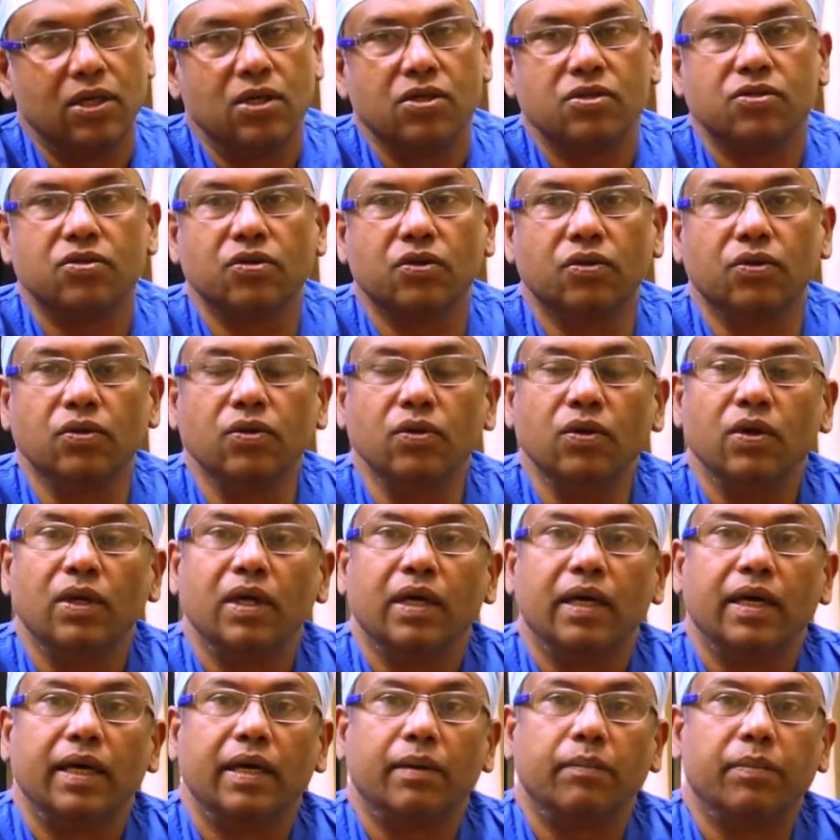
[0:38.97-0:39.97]
So
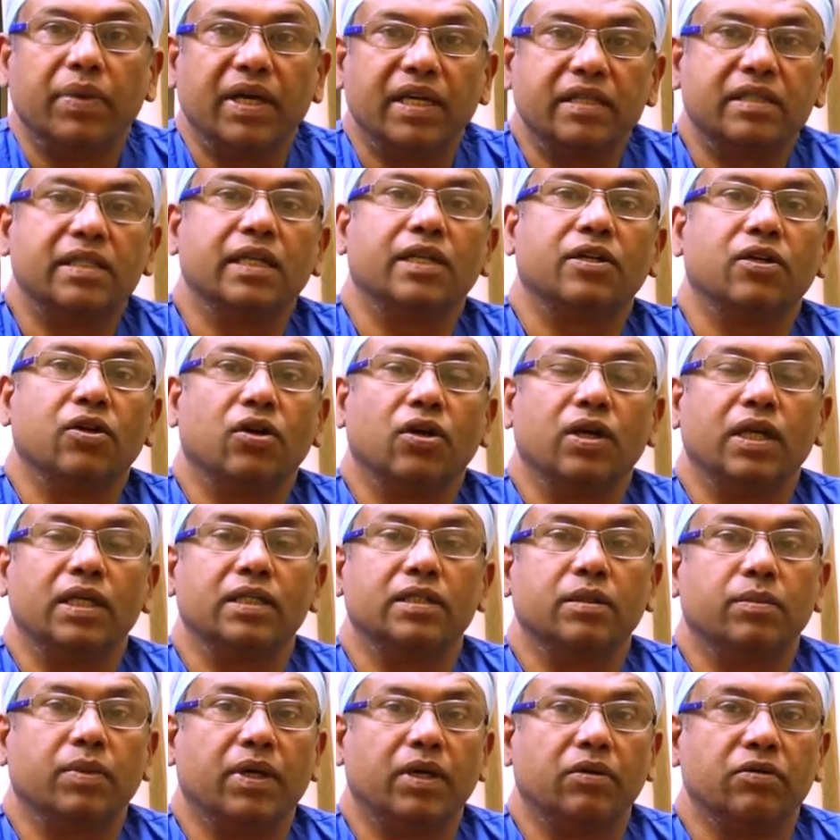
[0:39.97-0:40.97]
a basic
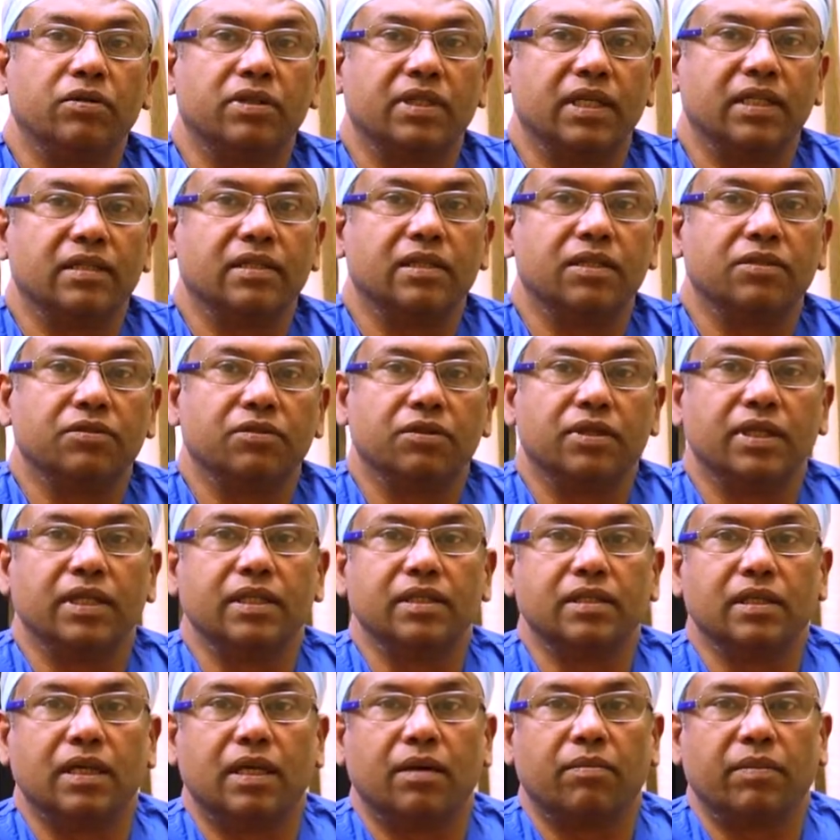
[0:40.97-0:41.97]
knowledge about chest
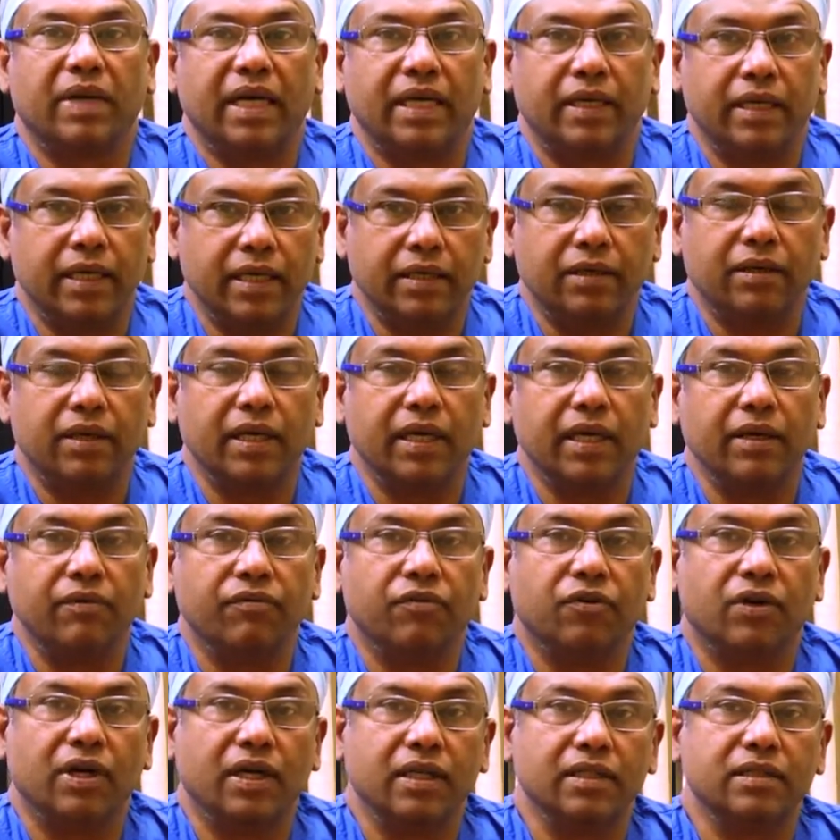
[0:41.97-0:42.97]
injuries are mandatory
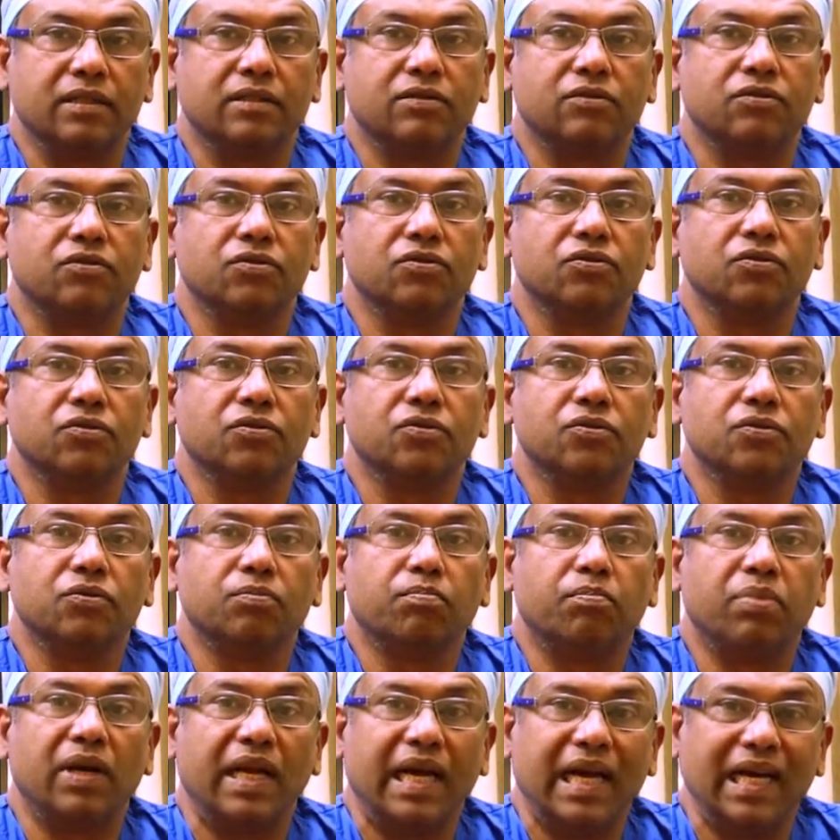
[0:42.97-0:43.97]
for us to
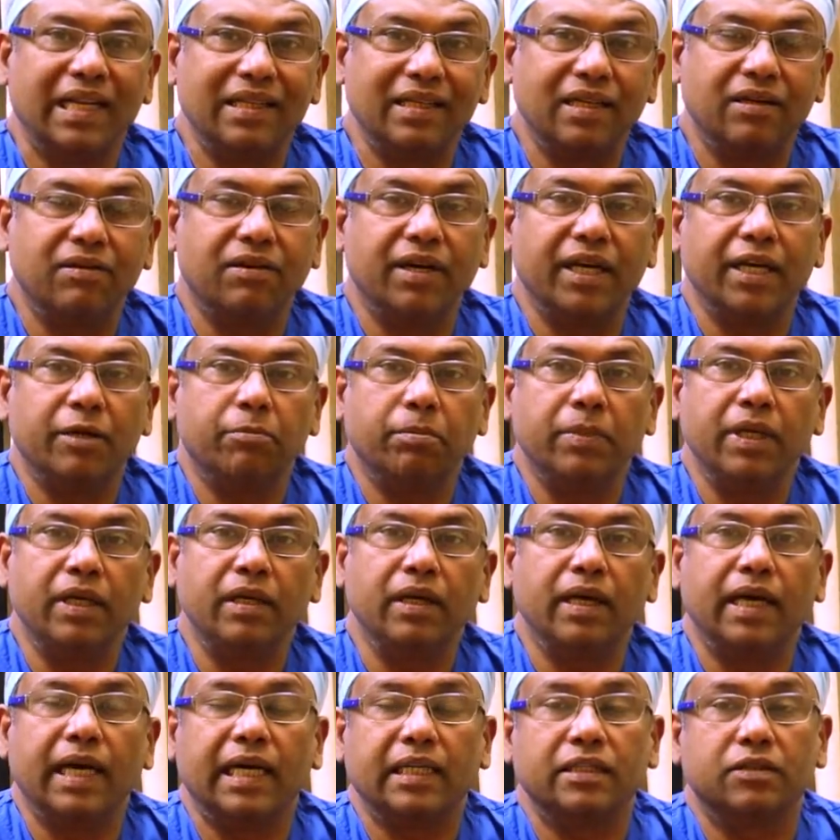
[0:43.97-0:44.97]
plan the treatment
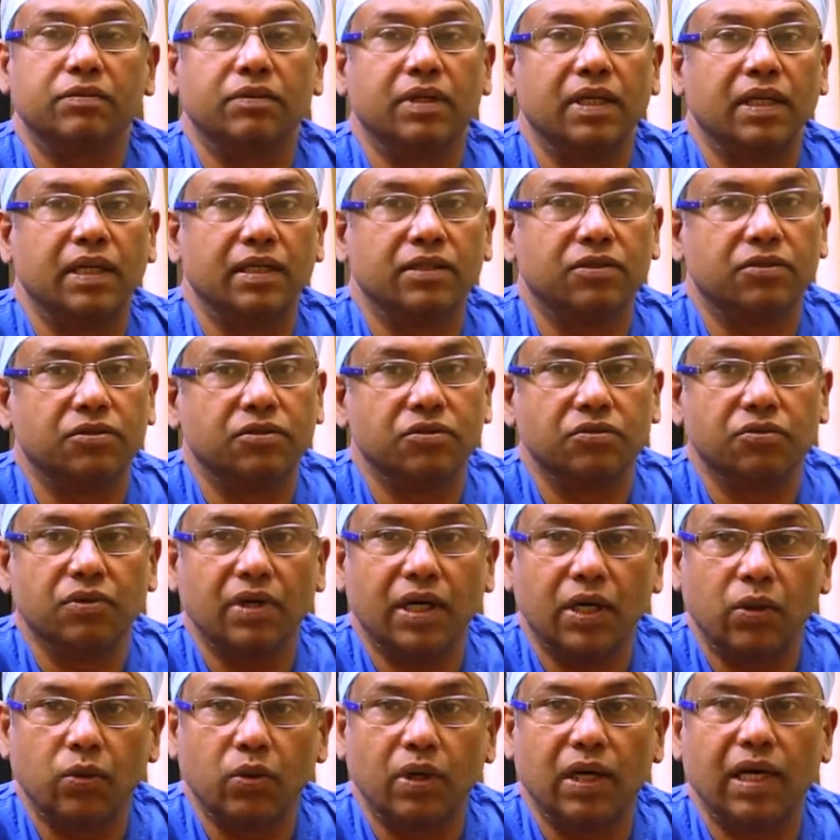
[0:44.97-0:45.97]
as well as to
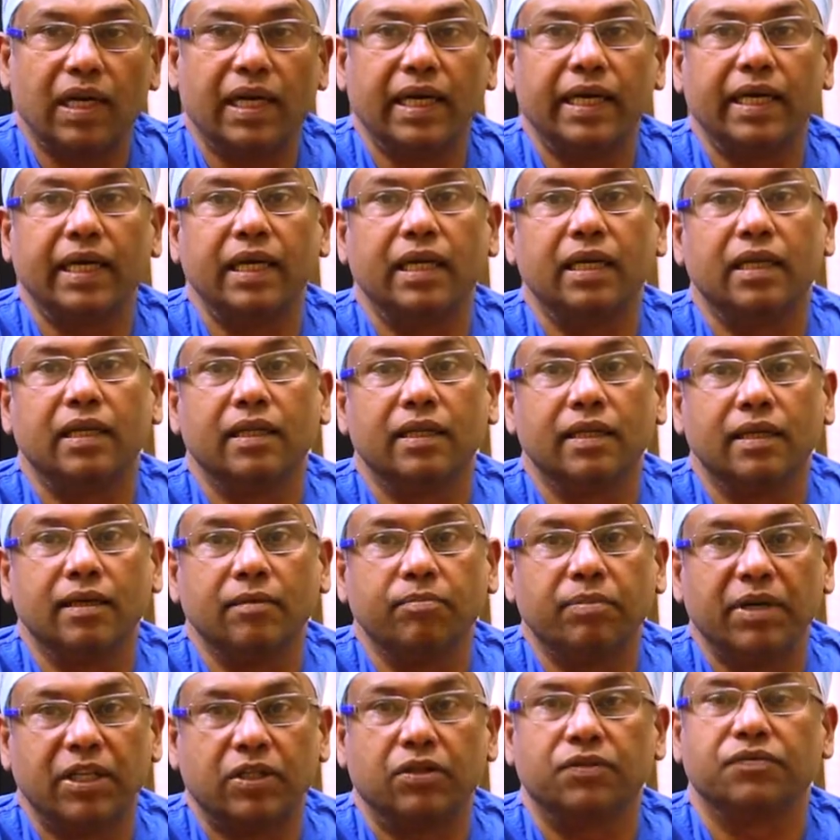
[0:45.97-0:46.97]
outline the
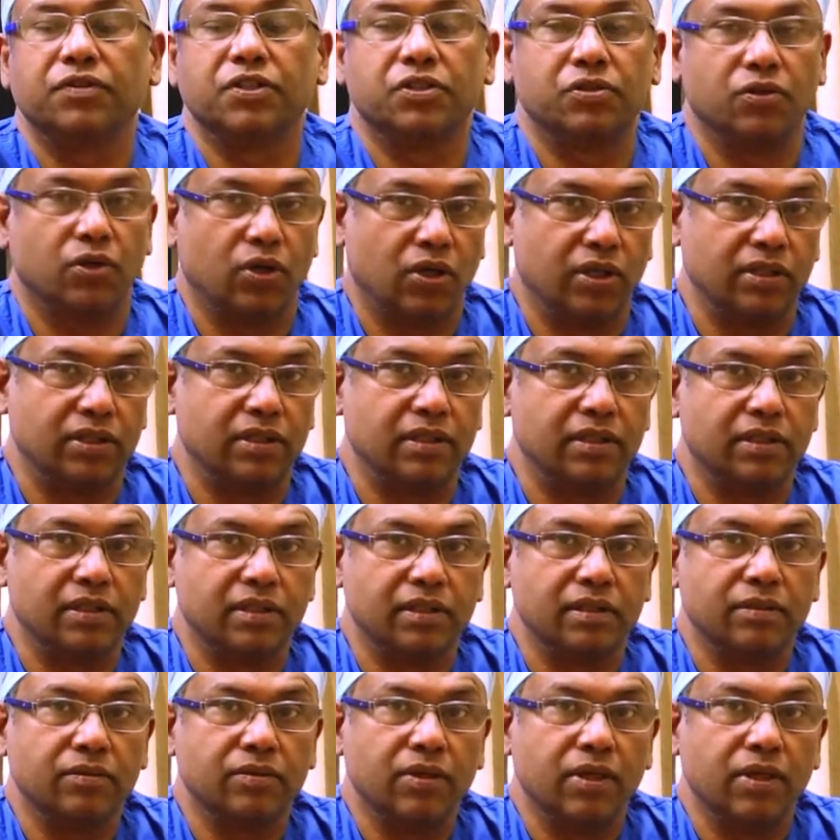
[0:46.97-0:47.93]
pathophysiologies.